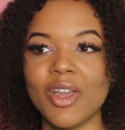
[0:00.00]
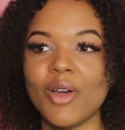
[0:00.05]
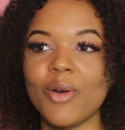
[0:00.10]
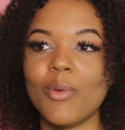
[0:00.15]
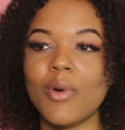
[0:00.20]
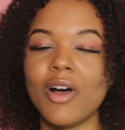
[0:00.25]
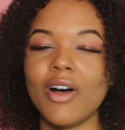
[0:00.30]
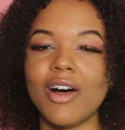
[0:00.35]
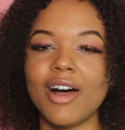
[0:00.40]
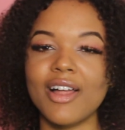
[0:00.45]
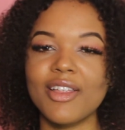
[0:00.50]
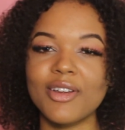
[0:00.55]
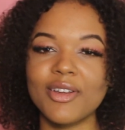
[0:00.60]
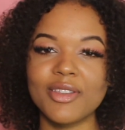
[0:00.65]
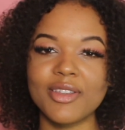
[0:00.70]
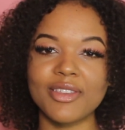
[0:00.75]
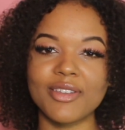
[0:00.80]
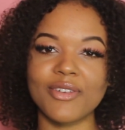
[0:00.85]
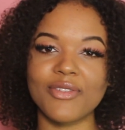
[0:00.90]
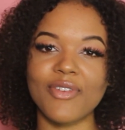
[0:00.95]
Well, other
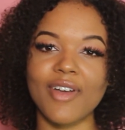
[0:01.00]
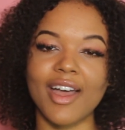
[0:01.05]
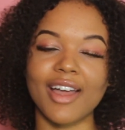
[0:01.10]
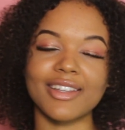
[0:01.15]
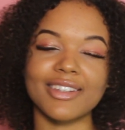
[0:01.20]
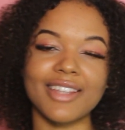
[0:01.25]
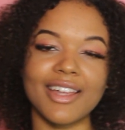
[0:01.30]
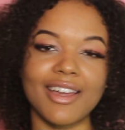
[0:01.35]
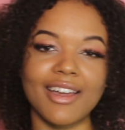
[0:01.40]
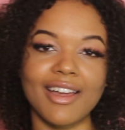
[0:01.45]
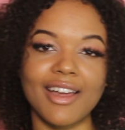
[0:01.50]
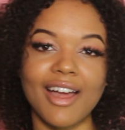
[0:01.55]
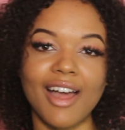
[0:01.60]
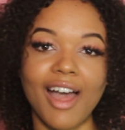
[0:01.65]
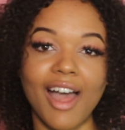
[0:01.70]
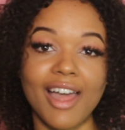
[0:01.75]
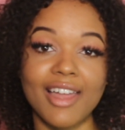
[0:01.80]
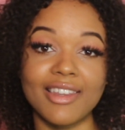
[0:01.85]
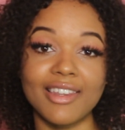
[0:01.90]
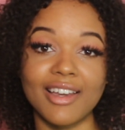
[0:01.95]
than the fact that
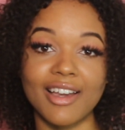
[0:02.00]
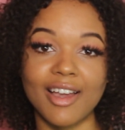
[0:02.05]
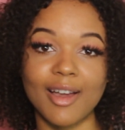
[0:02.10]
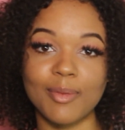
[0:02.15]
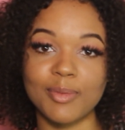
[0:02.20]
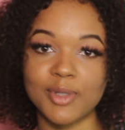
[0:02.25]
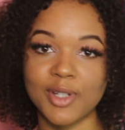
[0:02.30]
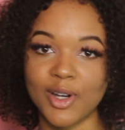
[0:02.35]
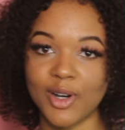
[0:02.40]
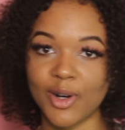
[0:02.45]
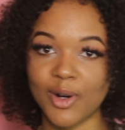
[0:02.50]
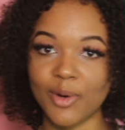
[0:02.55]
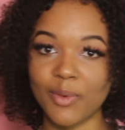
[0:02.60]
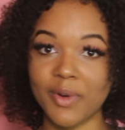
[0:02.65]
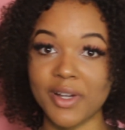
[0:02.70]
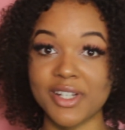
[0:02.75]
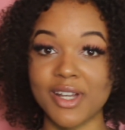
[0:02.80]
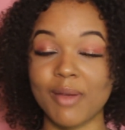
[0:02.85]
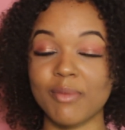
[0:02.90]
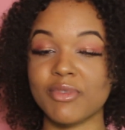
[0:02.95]
I look up to her,
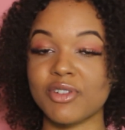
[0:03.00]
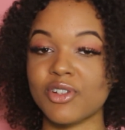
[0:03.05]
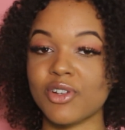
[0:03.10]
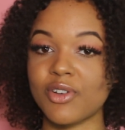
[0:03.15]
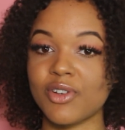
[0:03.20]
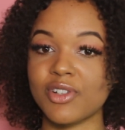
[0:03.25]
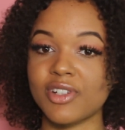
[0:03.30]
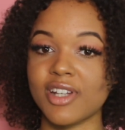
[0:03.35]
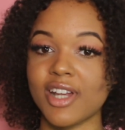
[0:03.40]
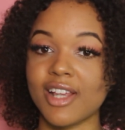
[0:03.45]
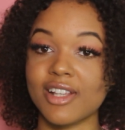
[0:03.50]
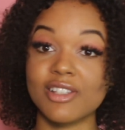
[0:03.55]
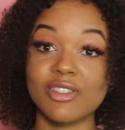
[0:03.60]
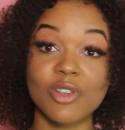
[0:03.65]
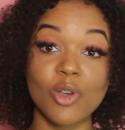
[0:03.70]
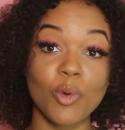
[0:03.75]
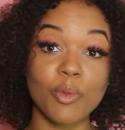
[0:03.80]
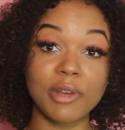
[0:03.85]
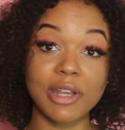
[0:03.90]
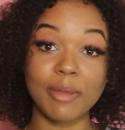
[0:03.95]
which I'm sure she has
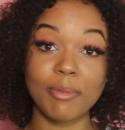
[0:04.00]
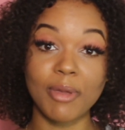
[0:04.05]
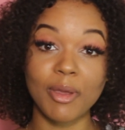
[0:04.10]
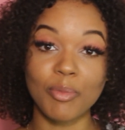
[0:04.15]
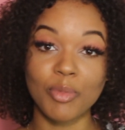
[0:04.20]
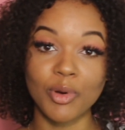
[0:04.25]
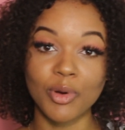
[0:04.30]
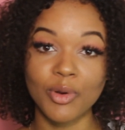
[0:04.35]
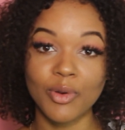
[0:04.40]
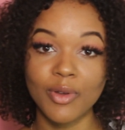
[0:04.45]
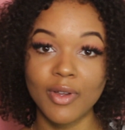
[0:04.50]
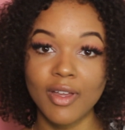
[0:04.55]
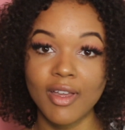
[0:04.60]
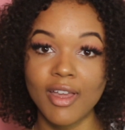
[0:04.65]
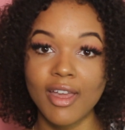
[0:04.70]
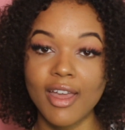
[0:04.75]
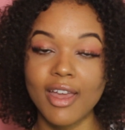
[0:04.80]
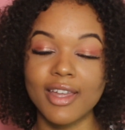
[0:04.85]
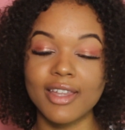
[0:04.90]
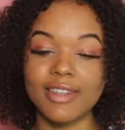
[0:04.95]
so many people
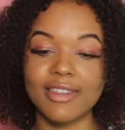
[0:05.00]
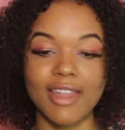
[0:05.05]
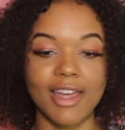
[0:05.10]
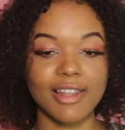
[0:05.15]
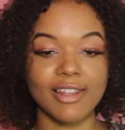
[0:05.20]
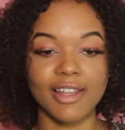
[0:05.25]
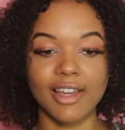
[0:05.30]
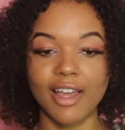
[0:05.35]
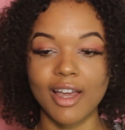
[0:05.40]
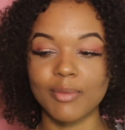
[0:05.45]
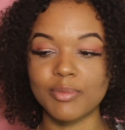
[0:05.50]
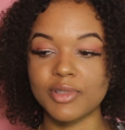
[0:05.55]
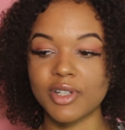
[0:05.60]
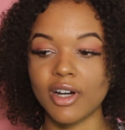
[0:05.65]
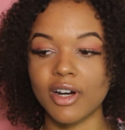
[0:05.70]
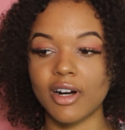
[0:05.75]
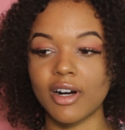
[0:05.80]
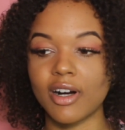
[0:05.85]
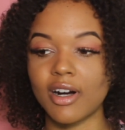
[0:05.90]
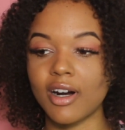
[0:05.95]
that look up to
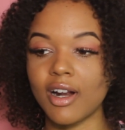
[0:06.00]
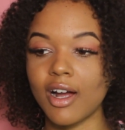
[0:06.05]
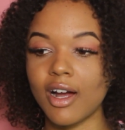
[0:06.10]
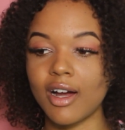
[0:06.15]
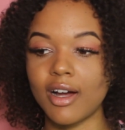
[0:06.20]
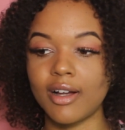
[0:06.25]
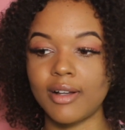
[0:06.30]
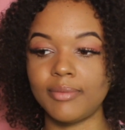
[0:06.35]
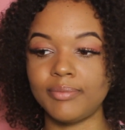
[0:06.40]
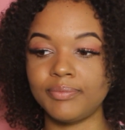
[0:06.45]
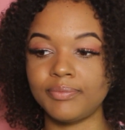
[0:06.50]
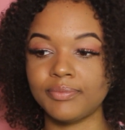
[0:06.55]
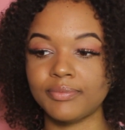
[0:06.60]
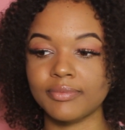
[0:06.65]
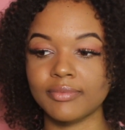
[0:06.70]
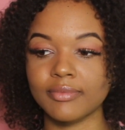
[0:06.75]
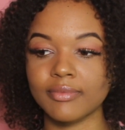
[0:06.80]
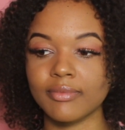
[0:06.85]
her, um,